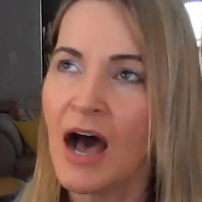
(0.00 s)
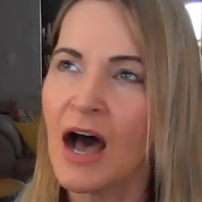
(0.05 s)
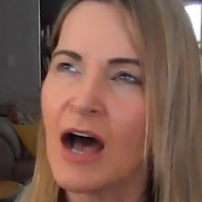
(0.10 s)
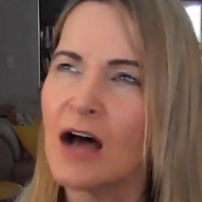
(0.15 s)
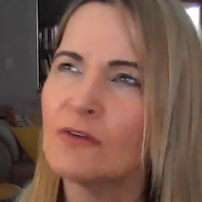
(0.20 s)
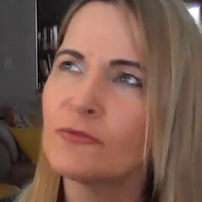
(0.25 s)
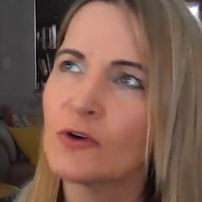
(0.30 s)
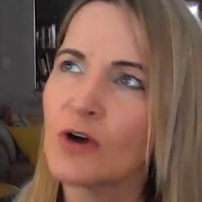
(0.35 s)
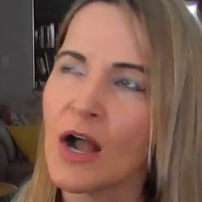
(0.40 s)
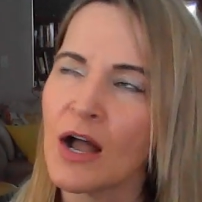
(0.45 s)

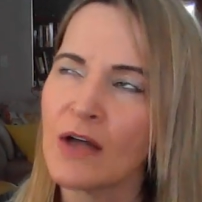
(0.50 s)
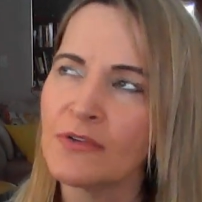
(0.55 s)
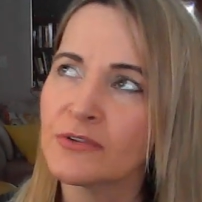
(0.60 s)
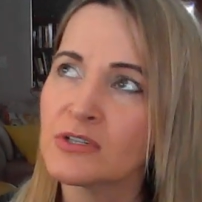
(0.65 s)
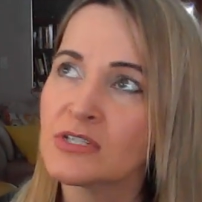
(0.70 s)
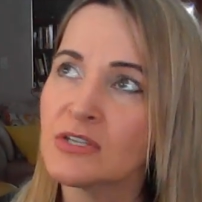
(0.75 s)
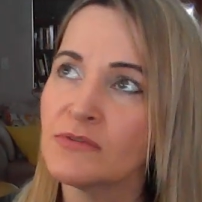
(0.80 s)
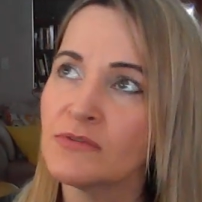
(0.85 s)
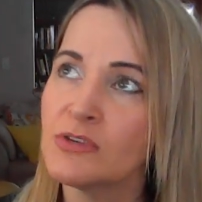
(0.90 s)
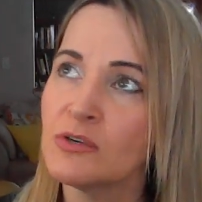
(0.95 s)
Uh, for
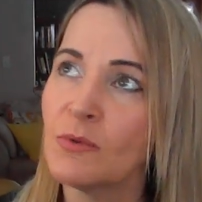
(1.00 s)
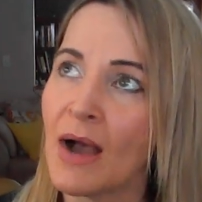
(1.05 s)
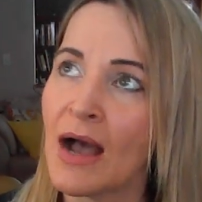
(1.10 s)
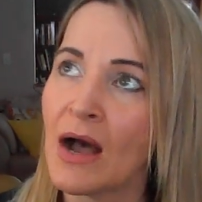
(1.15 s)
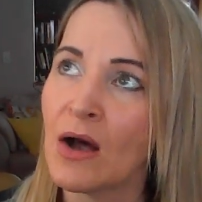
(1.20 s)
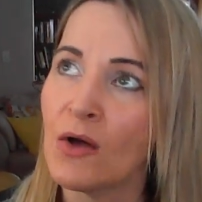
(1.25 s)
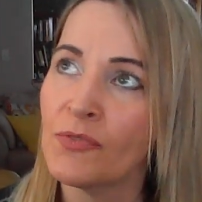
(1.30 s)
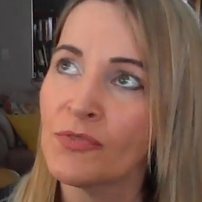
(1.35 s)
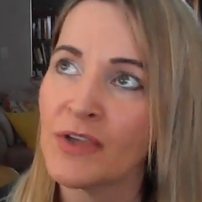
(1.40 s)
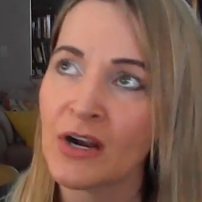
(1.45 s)
others of you
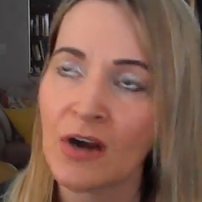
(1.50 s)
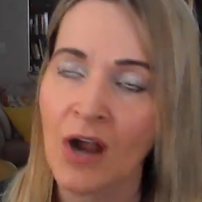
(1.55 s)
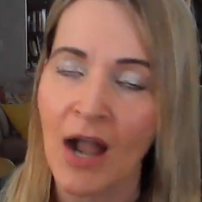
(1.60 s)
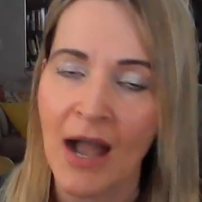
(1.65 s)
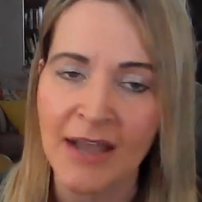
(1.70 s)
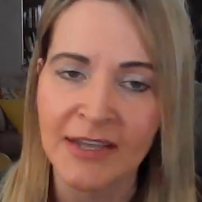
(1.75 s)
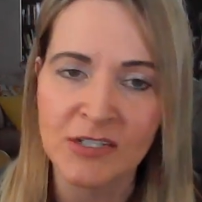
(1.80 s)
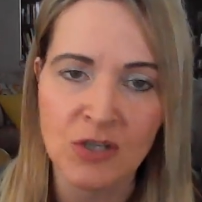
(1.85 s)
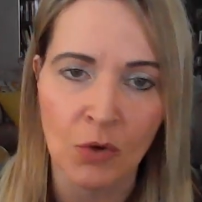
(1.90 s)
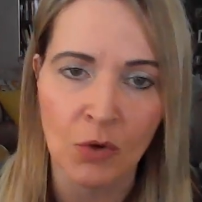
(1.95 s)
out there,
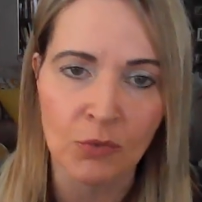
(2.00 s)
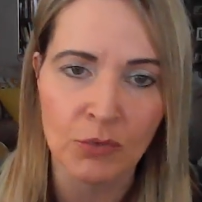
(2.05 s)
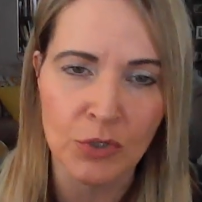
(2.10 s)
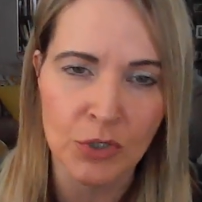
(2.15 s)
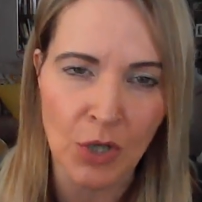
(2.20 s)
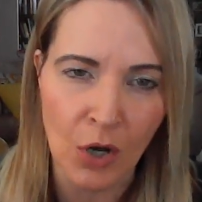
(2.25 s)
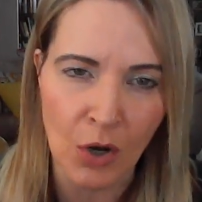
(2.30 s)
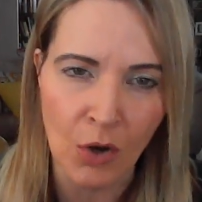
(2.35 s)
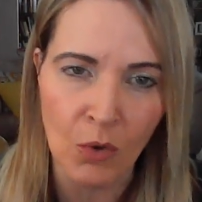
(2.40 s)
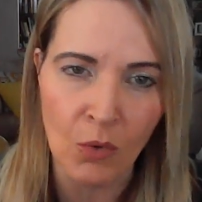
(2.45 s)
I don't
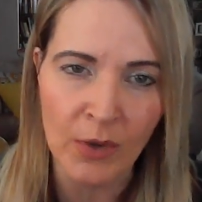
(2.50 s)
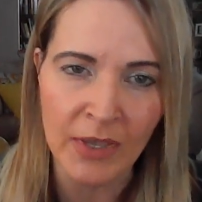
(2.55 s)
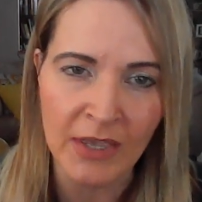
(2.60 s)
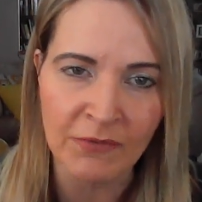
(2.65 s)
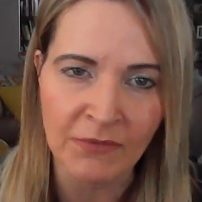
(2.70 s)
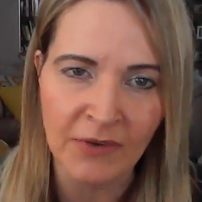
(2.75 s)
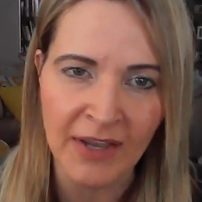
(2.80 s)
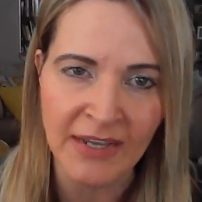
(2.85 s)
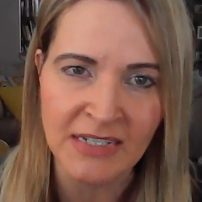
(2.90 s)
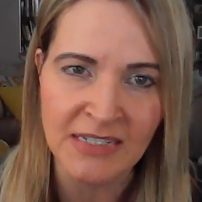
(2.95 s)
know
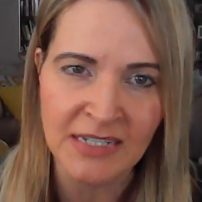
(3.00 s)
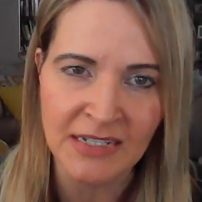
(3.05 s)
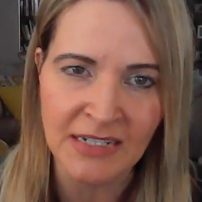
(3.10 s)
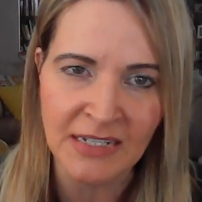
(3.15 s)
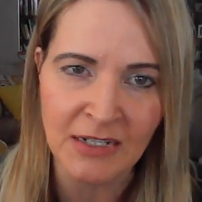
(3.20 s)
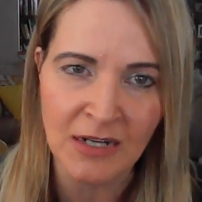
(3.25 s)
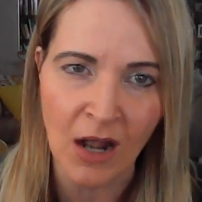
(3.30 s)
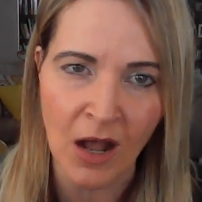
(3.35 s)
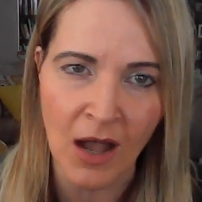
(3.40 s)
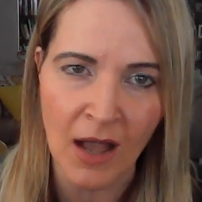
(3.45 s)
if I did
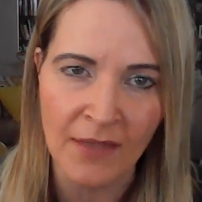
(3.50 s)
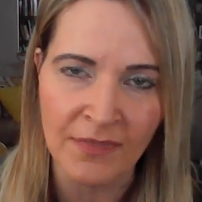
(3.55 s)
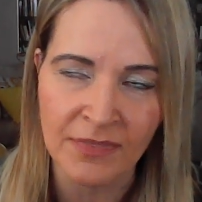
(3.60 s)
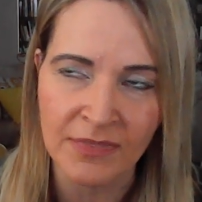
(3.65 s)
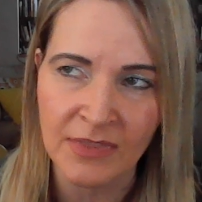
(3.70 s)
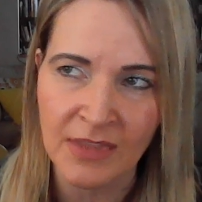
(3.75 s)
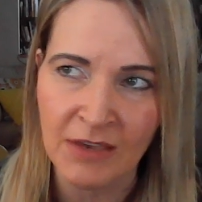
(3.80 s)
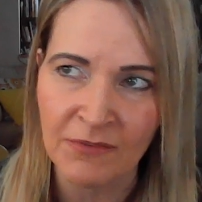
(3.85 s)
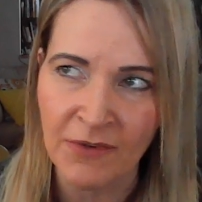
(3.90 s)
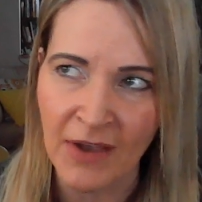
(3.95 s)
it
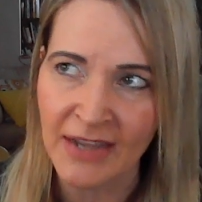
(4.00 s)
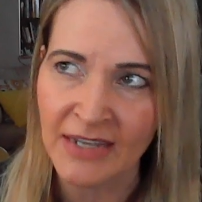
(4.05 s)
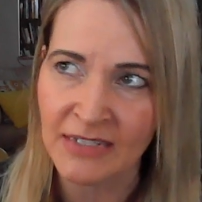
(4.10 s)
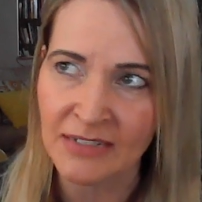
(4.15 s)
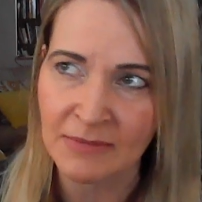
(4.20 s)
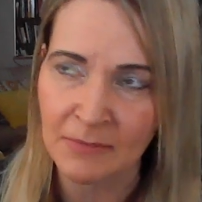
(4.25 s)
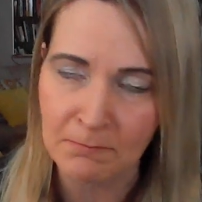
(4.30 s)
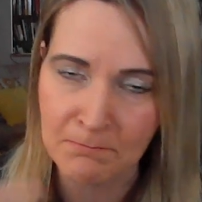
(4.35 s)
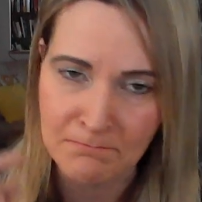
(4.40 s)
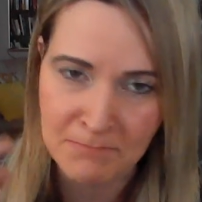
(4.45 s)
on, if
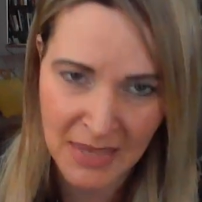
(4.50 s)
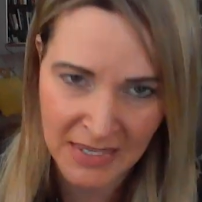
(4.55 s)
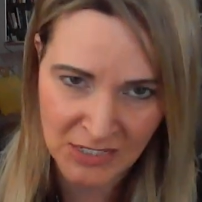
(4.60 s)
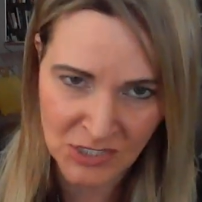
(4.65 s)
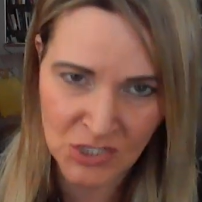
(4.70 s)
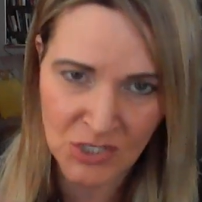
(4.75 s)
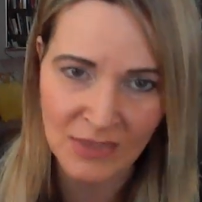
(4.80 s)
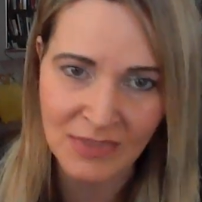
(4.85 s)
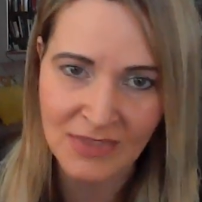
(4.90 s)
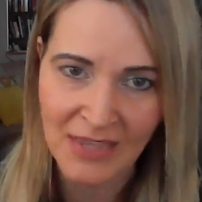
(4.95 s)
I
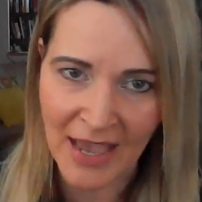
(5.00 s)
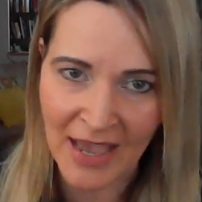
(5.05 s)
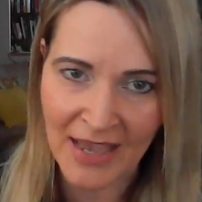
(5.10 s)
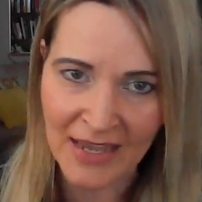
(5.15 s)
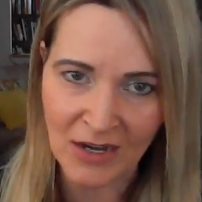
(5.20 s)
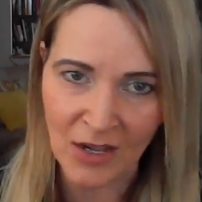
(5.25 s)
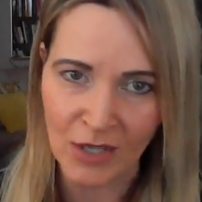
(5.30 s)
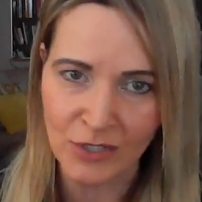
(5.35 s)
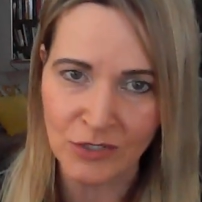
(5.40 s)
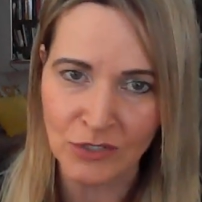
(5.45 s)
mentioned
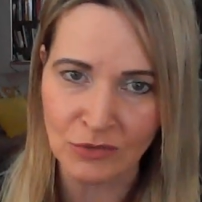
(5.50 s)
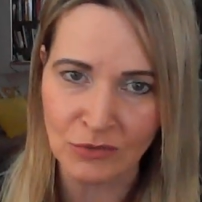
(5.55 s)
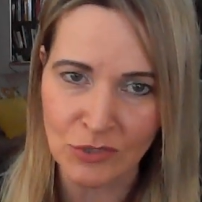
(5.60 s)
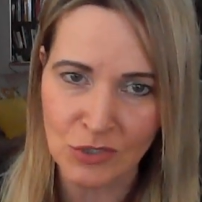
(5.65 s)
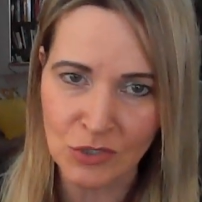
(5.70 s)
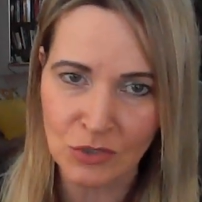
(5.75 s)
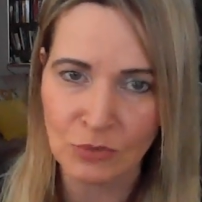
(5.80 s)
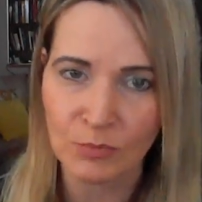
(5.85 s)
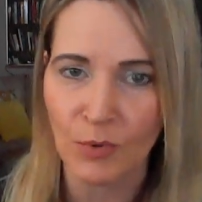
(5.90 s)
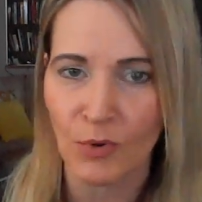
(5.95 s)
that on
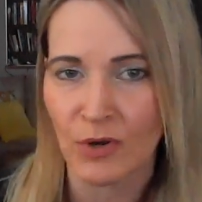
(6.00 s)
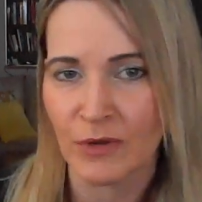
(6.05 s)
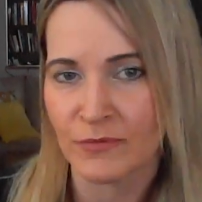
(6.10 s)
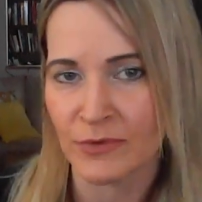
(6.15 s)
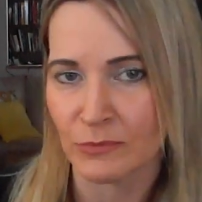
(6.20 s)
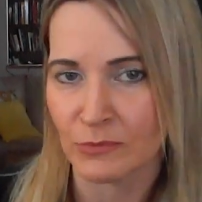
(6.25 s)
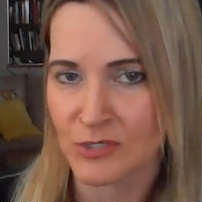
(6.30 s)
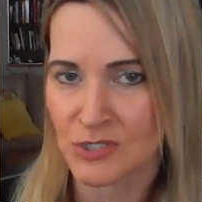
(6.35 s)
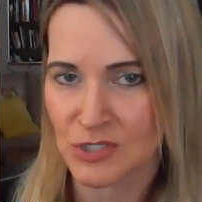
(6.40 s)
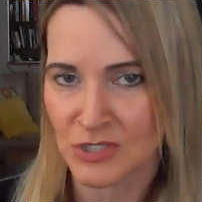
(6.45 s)
YouTube or if
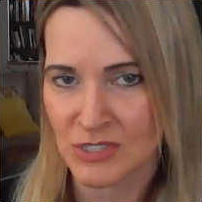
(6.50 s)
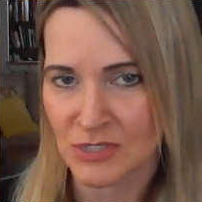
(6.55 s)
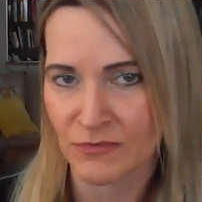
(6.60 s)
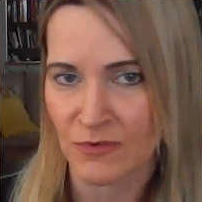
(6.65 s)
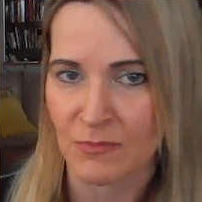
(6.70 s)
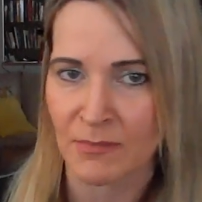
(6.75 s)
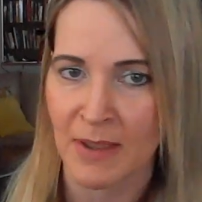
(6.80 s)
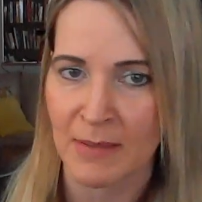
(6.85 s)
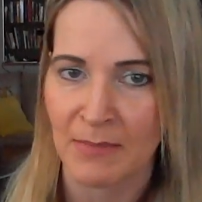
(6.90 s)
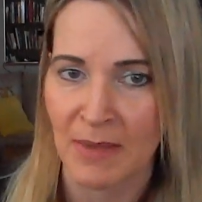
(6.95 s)
it was just
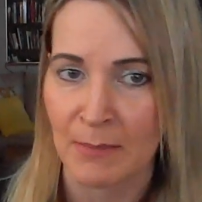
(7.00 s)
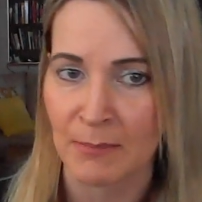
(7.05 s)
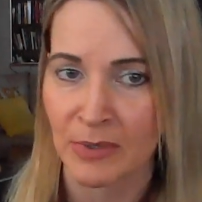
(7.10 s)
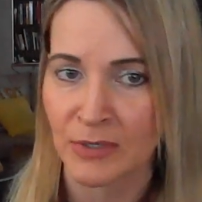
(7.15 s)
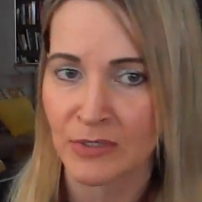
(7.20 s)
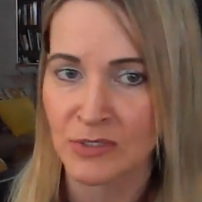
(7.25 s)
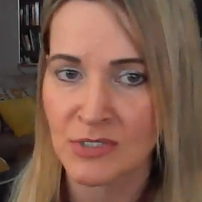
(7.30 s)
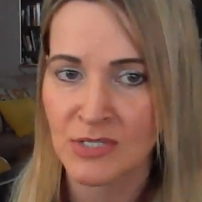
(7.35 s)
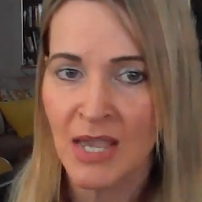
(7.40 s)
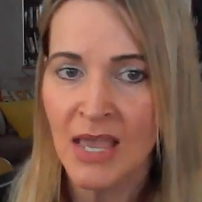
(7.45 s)
for my
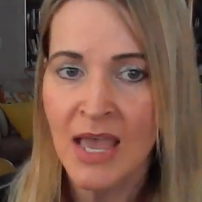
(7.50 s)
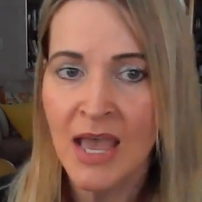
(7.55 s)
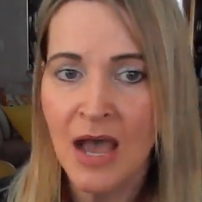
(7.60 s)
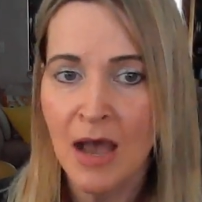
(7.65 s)
members.